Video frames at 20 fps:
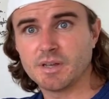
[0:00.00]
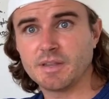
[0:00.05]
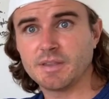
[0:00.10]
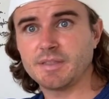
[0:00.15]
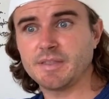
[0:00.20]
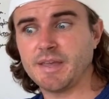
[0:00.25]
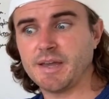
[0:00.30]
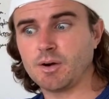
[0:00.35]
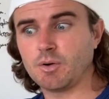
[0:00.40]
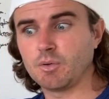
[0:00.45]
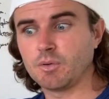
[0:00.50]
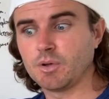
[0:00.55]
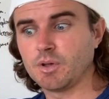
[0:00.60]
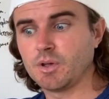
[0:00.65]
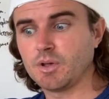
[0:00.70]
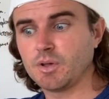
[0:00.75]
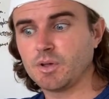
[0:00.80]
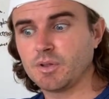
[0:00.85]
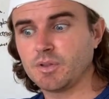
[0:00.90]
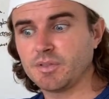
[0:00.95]
Now,
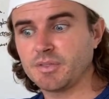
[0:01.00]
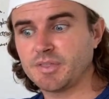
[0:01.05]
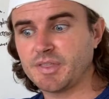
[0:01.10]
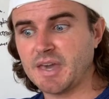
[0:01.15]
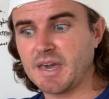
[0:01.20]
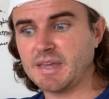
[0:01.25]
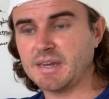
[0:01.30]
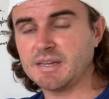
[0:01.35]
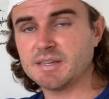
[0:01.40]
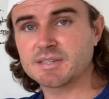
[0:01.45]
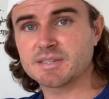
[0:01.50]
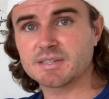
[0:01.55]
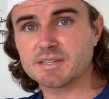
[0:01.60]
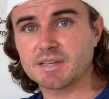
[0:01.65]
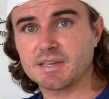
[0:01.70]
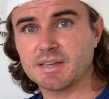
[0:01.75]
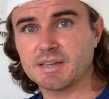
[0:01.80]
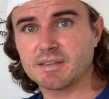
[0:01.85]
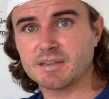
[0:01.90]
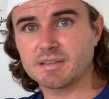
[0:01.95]
that is
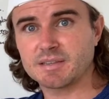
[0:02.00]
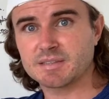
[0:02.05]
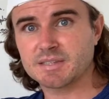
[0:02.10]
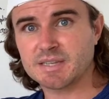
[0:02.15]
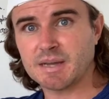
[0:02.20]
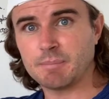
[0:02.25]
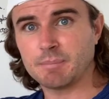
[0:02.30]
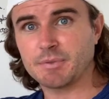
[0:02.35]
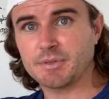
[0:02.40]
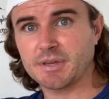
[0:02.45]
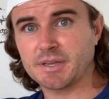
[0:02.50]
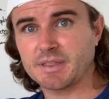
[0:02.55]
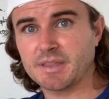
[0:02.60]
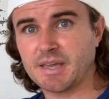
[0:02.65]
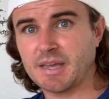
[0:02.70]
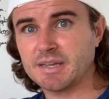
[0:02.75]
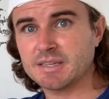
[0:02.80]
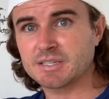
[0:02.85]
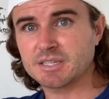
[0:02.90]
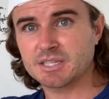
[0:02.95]
something
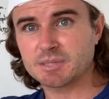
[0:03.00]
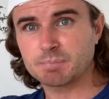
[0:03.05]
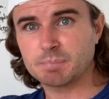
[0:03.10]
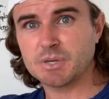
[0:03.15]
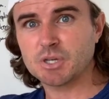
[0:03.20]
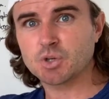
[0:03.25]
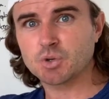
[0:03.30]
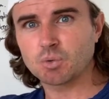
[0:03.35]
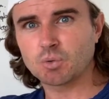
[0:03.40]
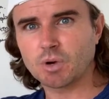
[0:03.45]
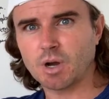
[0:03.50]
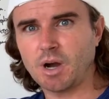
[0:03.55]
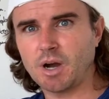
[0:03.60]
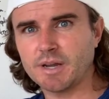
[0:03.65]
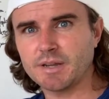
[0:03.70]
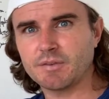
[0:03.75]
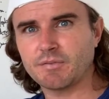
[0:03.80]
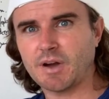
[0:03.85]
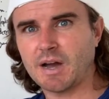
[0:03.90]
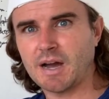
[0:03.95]
that has a special
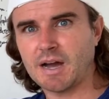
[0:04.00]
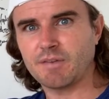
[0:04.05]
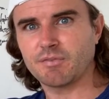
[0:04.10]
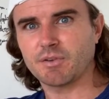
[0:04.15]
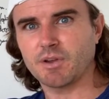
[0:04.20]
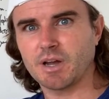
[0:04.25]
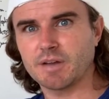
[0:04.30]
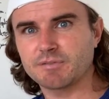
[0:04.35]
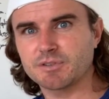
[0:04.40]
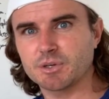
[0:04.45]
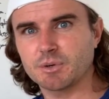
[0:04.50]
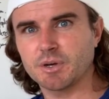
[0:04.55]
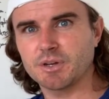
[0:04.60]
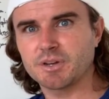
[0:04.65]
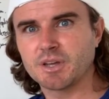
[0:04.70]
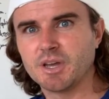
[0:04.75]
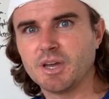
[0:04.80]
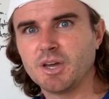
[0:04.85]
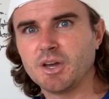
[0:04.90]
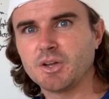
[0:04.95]
kind of half-life to it.
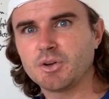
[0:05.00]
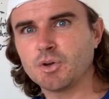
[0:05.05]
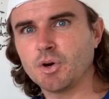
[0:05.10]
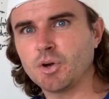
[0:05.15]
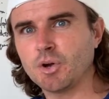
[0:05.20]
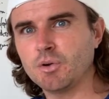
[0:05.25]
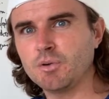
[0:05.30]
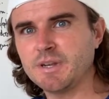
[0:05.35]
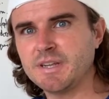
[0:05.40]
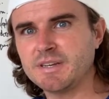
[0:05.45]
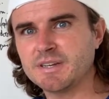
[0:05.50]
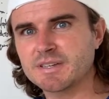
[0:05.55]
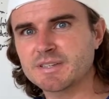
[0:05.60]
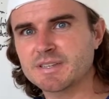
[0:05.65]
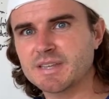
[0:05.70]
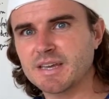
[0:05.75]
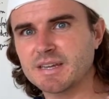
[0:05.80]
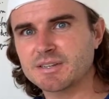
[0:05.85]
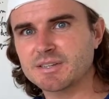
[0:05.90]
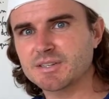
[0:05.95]
Not only does
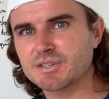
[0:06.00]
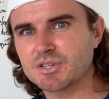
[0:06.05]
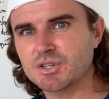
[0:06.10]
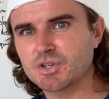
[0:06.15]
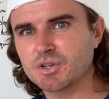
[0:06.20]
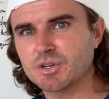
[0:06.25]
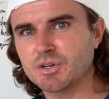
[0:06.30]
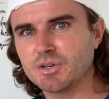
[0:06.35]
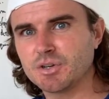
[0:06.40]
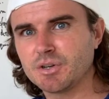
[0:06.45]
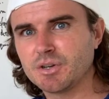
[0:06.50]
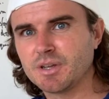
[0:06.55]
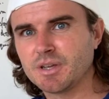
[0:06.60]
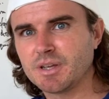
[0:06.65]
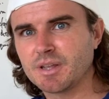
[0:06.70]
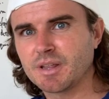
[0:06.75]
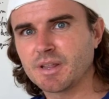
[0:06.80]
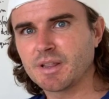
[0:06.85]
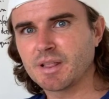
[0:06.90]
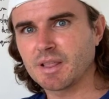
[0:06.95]
that decision
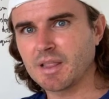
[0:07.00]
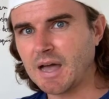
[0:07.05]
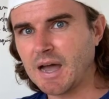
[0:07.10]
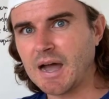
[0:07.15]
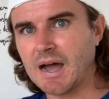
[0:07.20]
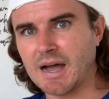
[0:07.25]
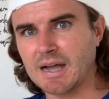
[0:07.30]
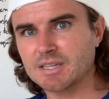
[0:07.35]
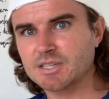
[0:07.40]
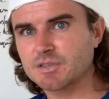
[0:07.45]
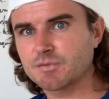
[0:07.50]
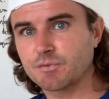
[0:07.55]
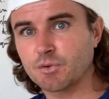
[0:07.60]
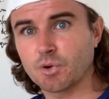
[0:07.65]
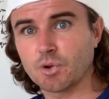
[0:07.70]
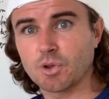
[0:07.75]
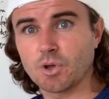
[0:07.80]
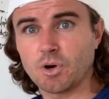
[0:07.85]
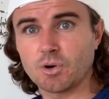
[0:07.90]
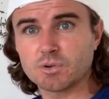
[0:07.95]
last for
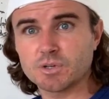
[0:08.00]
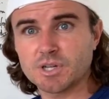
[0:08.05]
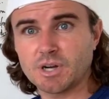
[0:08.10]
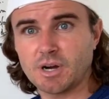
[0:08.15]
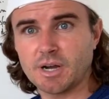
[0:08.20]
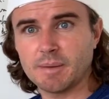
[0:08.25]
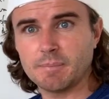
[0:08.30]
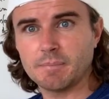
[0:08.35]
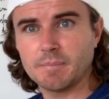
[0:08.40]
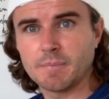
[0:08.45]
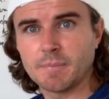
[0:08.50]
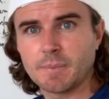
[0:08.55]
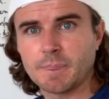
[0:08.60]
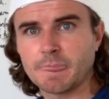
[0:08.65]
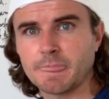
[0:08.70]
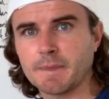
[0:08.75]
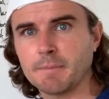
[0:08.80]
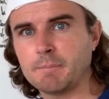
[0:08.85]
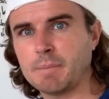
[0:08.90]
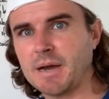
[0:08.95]
a long time,
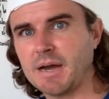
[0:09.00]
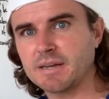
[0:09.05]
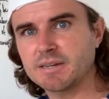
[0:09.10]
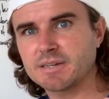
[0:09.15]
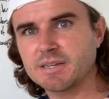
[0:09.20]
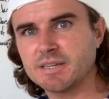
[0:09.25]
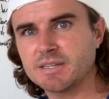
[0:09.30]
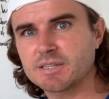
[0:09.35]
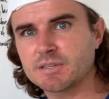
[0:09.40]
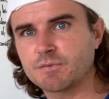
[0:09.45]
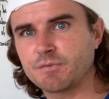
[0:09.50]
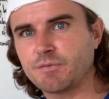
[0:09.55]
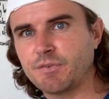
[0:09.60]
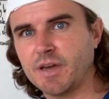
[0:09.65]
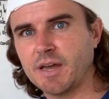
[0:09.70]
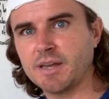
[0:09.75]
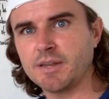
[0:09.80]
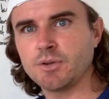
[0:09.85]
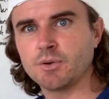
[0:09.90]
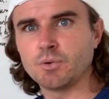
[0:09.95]
but its
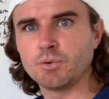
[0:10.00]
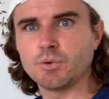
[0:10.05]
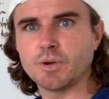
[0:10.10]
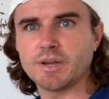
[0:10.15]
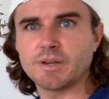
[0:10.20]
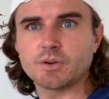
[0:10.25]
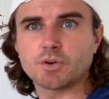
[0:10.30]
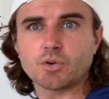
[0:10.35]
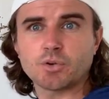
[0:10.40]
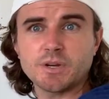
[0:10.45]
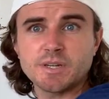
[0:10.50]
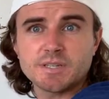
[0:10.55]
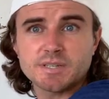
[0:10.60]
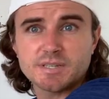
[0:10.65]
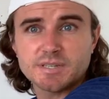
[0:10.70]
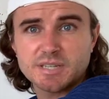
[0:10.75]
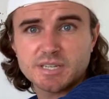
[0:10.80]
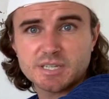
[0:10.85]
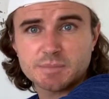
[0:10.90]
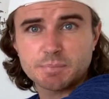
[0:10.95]
value
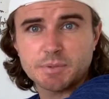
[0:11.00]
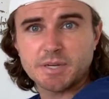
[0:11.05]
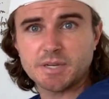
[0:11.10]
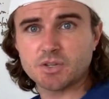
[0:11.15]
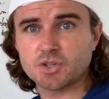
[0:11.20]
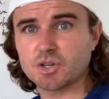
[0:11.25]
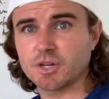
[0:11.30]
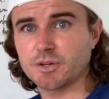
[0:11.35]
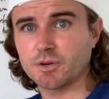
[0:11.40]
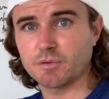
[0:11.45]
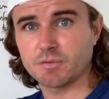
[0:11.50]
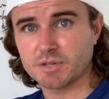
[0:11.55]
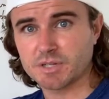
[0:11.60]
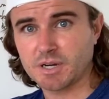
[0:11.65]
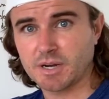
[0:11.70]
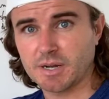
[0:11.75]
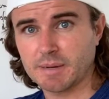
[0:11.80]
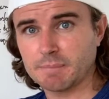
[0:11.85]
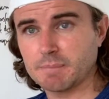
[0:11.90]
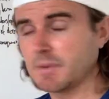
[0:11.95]
increases exponentially over
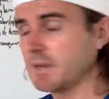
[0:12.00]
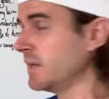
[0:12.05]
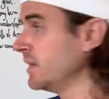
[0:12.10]
time.